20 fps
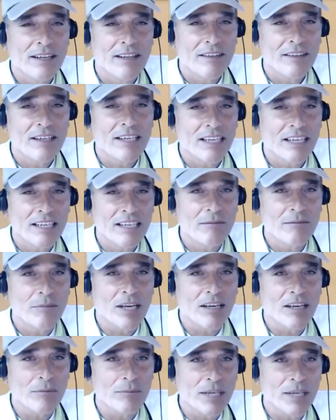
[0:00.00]
that
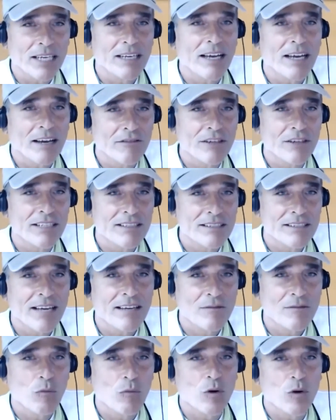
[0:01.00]
email me every
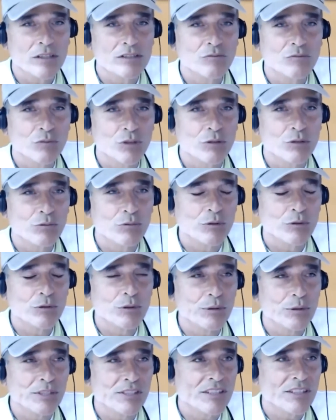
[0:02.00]
10 one will,
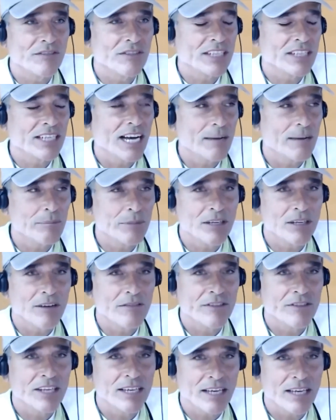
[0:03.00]
will receive a copy
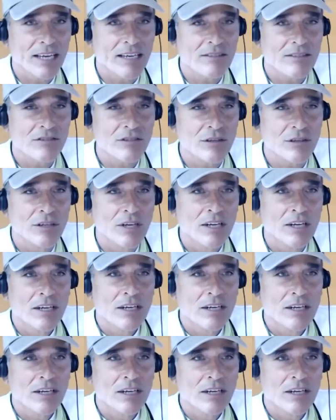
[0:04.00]
of the answer